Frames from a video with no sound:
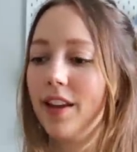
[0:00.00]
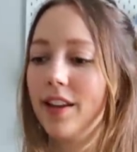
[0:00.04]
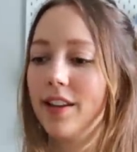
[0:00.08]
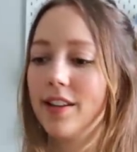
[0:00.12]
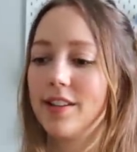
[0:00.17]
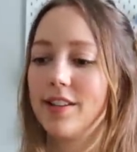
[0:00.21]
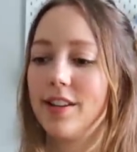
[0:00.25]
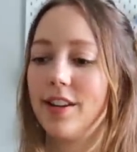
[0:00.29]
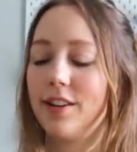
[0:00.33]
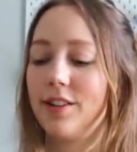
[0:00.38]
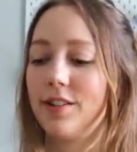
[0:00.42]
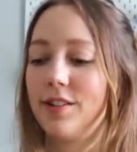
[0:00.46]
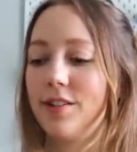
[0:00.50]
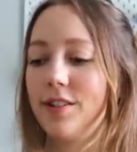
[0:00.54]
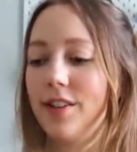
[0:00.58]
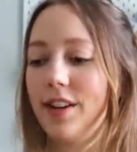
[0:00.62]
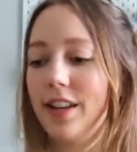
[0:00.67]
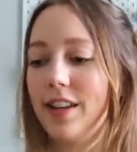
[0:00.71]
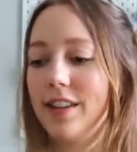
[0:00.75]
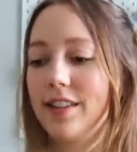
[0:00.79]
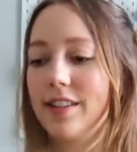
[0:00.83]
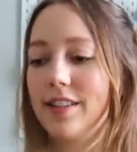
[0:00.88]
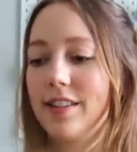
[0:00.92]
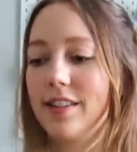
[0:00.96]
So
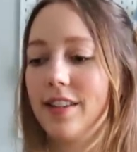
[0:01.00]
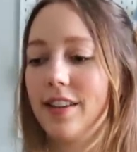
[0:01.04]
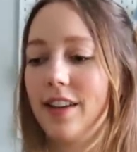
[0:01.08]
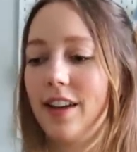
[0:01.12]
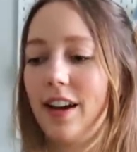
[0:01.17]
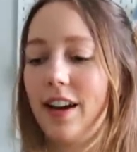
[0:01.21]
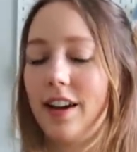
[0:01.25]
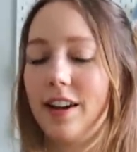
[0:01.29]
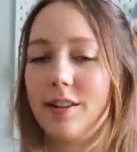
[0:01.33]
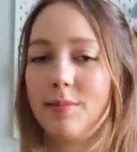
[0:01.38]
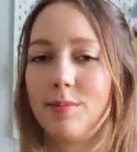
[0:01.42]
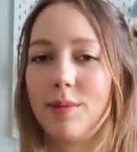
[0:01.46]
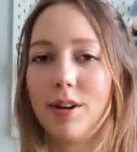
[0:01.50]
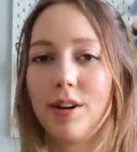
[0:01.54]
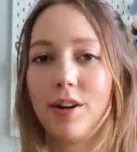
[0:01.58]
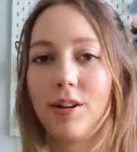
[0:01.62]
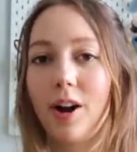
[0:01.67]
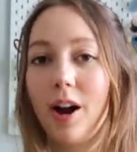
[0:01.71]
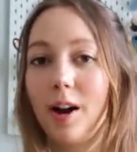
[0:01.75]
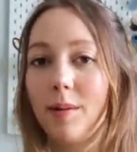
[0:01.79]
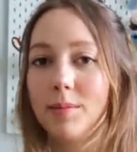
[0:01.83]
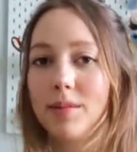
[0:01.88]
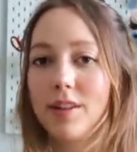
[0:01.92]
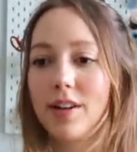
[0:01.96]
it's um, a
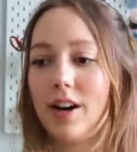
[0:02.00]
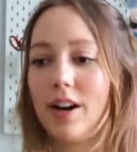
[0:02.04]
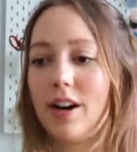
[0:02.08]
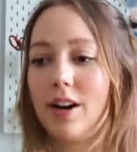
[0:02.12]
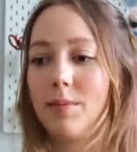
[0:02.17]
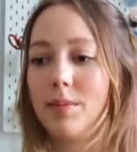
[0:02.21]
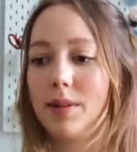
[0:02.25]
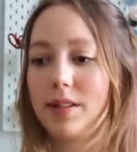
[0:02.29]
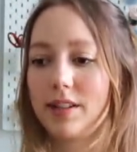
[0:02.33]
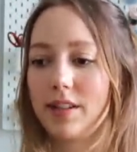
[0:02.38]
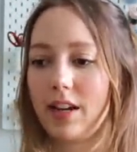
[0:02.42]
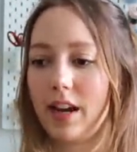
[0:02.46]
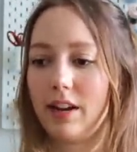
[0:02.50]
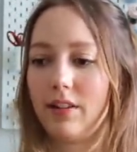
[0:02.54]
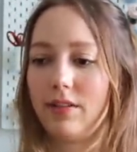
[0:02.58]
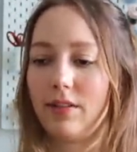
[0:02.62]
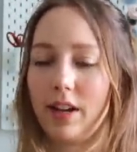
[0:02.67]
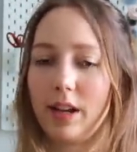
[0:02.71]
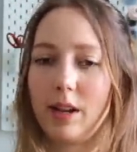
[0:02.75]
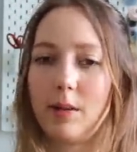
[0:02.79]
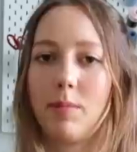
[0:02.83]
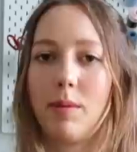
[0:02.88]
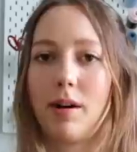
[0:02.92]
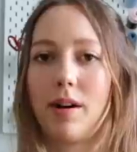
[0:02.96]
crop top. It's kind of
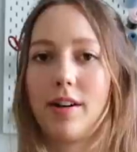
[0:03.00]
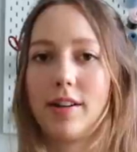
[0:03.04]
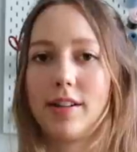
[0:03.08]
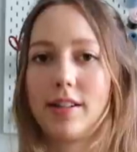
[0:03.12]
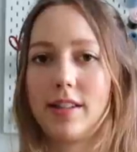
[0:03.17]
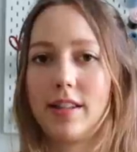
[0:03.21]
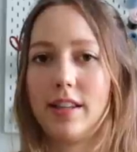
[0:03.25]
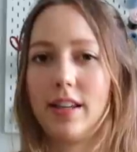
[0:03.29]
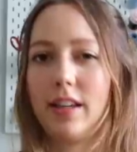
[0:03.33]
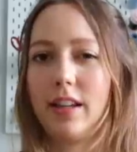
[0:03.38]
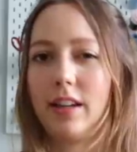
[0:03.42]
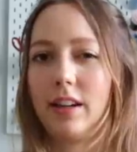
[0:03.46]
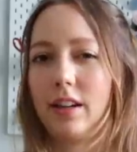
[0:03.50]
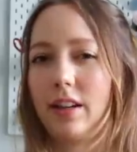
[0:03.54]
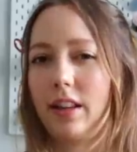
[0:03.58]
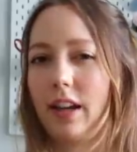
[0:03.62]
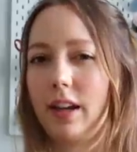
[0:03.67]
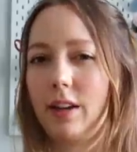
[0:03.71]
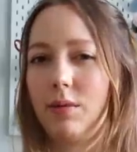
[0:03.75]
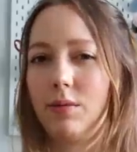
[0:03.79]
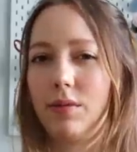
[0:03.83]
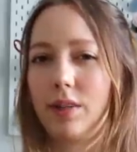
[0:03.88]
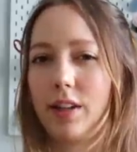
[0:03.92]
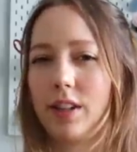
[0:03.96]
like boxy or
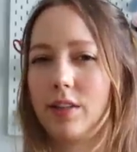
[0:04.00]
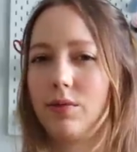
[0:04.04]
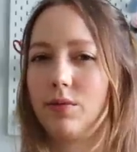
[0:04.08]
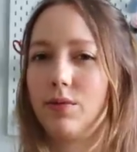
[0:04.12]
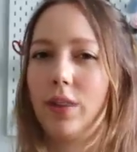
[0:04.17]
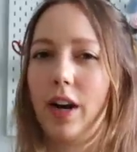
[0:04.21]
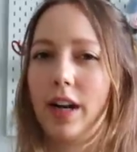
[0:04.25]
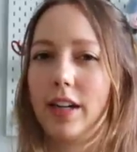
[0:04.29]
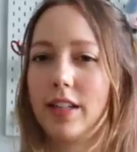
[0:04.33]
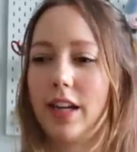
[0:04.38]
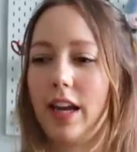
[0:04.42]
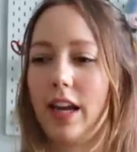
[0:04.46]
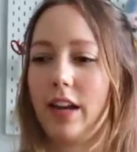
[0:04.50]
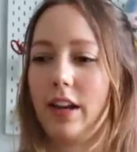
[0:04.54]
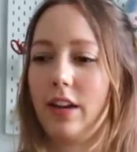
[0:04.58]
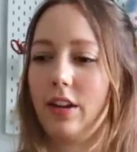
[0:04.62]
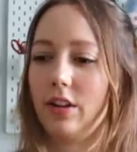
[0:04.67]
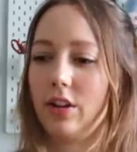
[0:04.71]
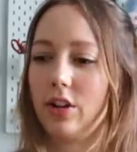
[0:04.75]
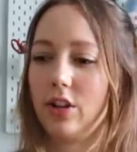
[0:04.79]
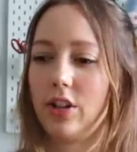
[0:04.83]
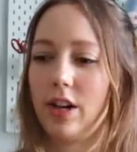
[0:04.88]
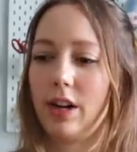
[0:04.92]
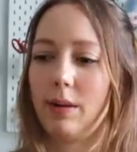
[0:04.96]
like
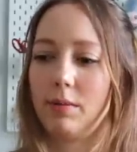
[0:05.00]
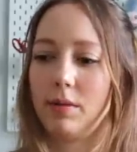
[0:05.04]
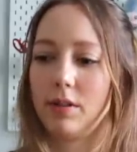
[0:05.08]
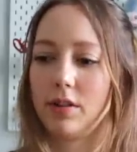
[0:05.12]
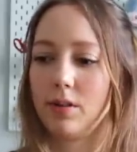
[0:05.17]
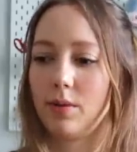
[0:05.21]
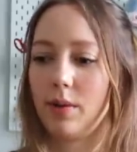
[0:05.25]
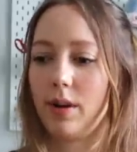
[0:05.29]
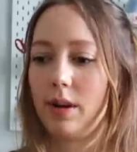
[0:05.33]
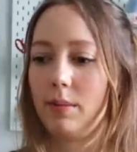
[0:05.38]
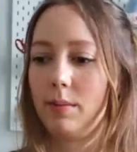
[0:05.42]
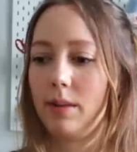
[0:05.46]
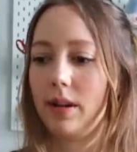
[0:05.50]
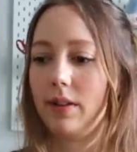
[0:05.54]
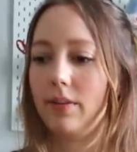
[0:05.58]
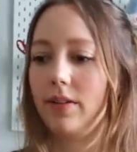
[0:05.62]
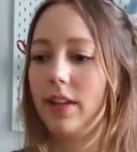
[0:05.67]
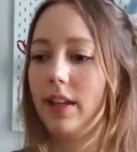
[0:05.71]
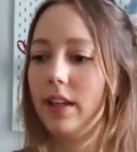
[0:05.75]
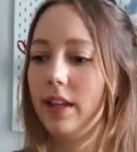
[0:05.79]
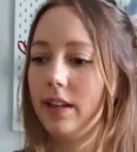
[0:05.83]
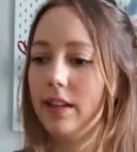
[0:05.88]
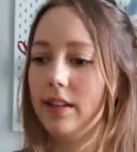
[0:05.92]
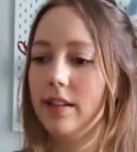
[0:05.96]
rectangular shape. There's quite a bit of
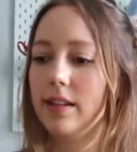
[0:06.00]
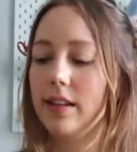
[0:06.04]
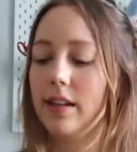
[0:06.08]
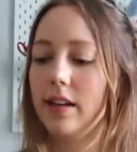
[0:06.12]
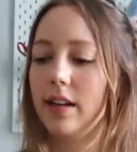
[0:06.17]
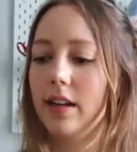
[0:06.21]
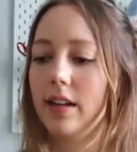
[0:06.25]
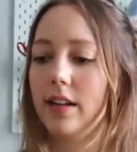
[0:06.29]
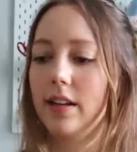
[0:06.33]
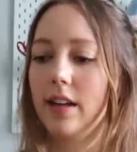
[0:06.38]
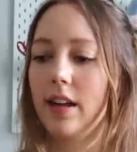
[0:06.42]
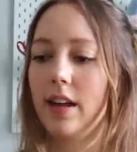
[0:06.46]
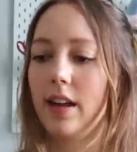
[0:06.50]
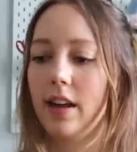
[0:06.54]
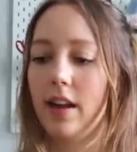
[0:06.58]
ease in it.